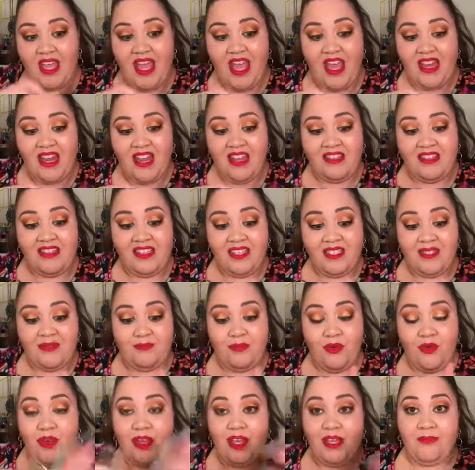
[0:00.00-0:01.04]
And at this
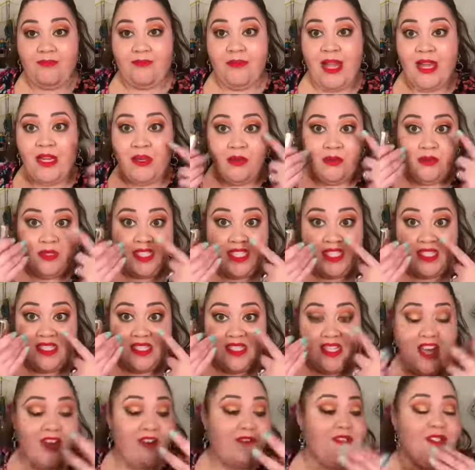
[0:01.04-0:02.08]
point, my nose is
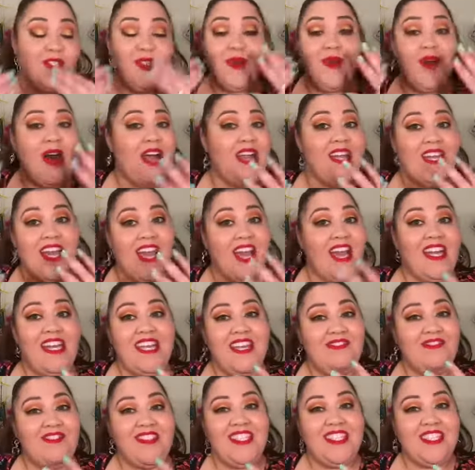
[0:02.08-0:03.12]
stuffed, so I can't
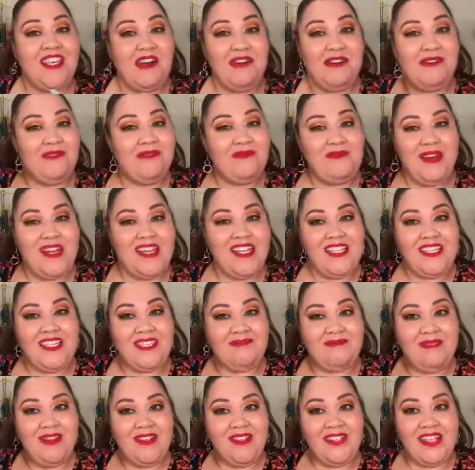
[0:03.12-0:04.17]
even tell you what it
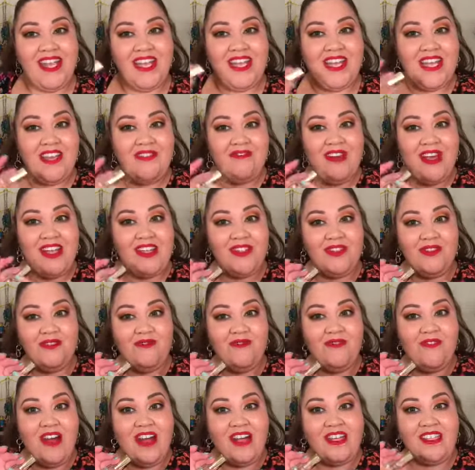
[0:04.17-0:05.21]
smells like. If I
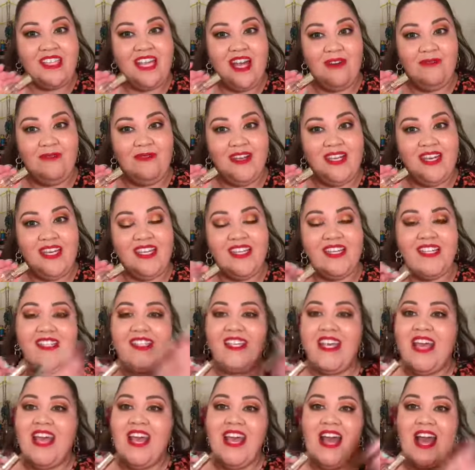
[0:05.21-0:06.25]
do find out what it
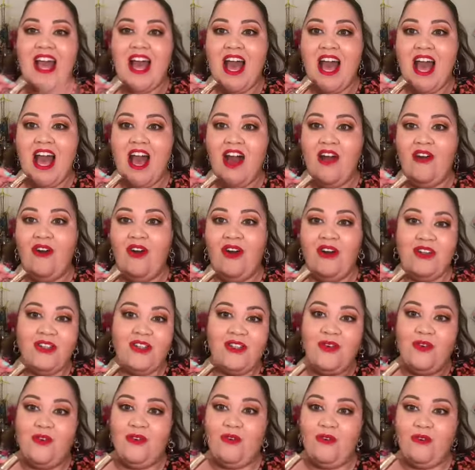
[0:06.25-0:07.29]
is, I'll
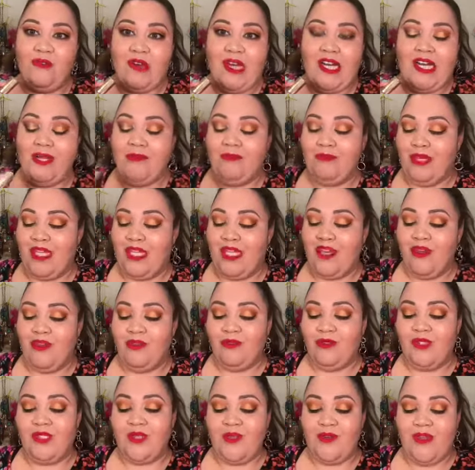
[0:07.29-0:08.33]
also write it
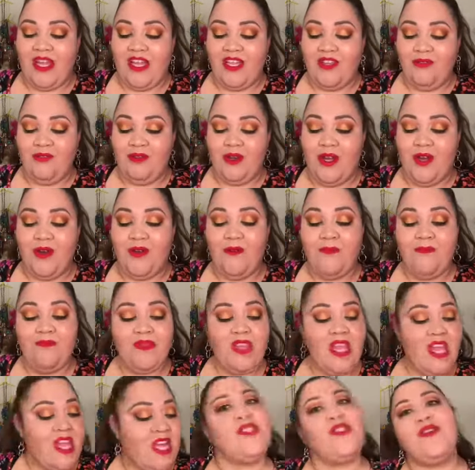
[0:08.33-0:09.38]
below so that you know.
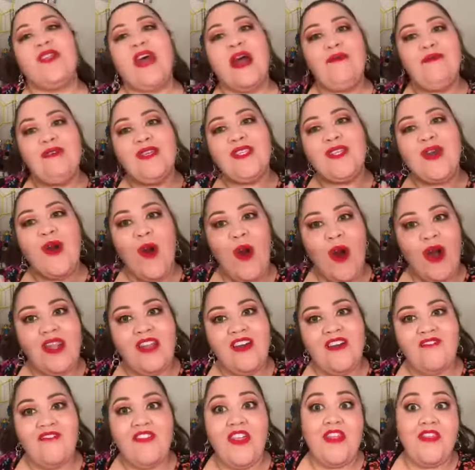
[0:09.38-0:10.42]
So that was all
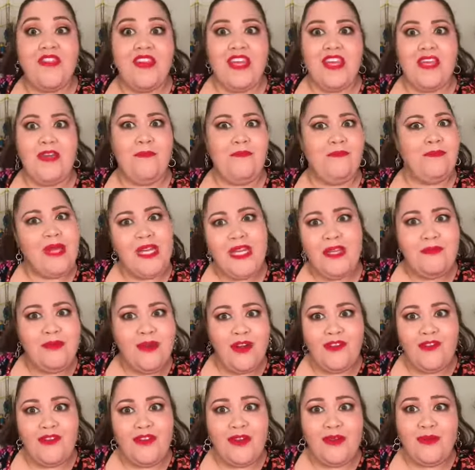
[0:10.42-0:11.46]
of the mini
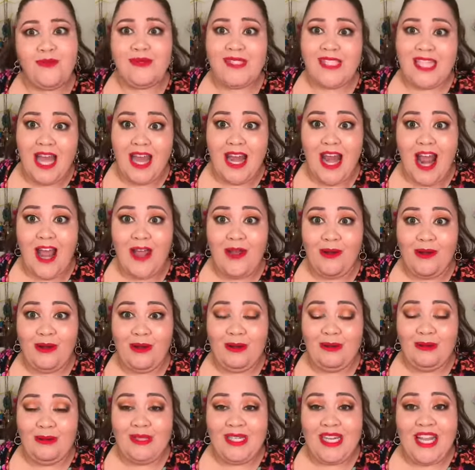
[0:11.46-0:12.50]
perfumes that I
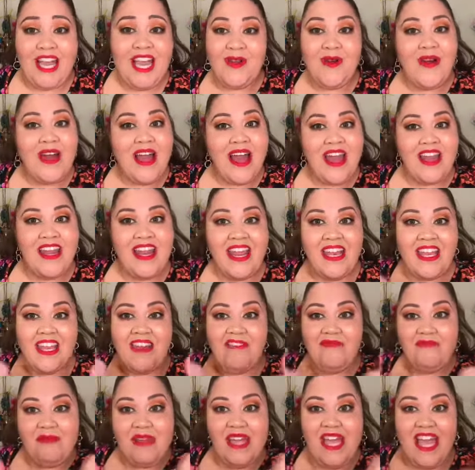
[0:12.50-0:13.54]
own. Go ahead and
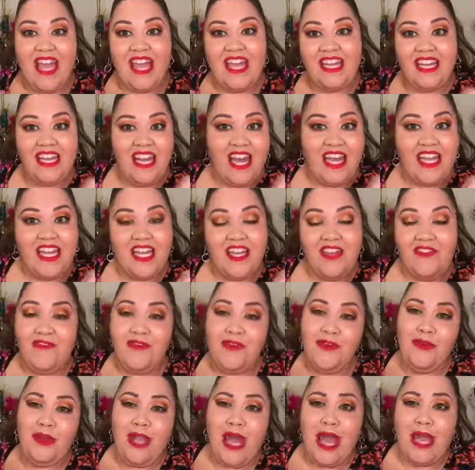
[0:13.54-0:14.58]
give me a like if
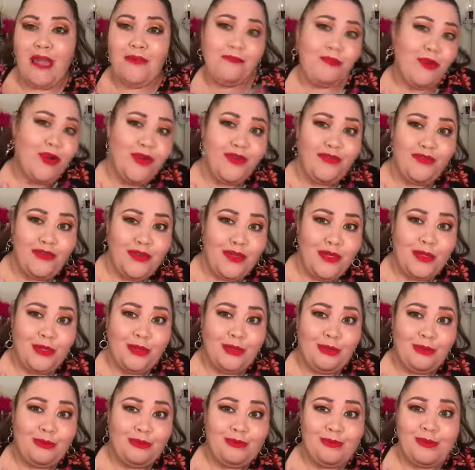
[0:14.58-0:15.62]
you like
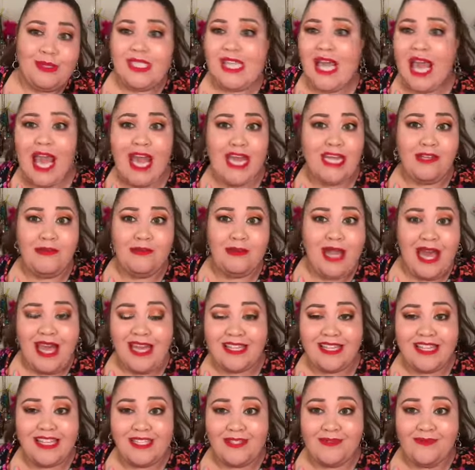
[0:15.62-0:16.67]
perfumes and you
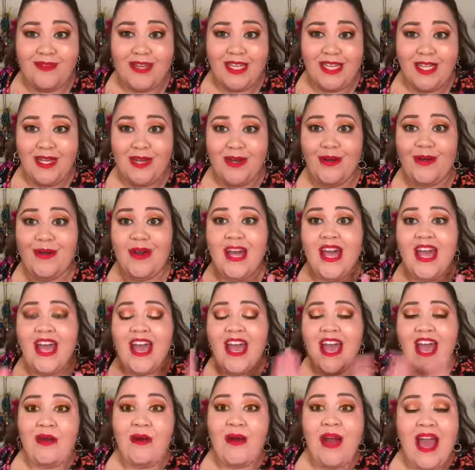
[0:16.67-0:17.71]
like this video.
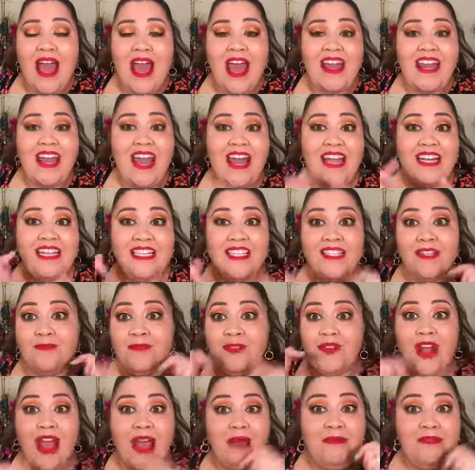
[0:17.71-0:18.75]
Go ahead and
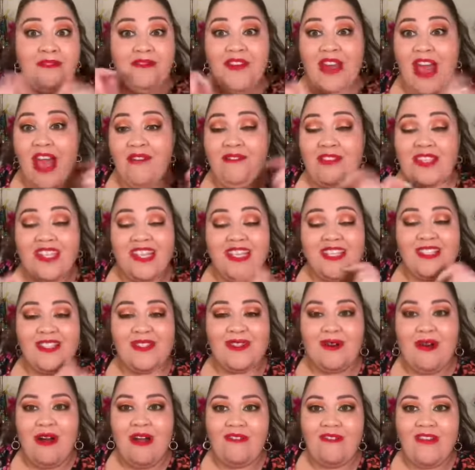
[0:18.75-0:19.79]
subscribe if you haven't done
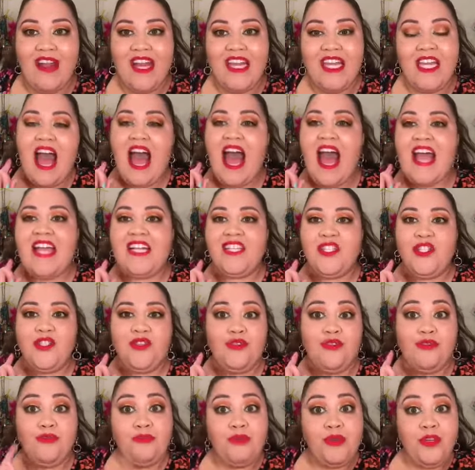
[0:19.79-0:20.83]
so already. I
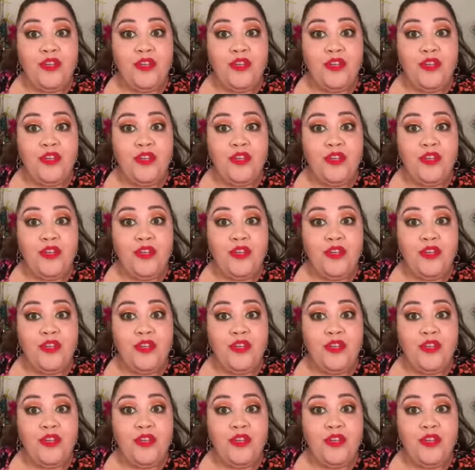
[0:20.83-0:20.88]
do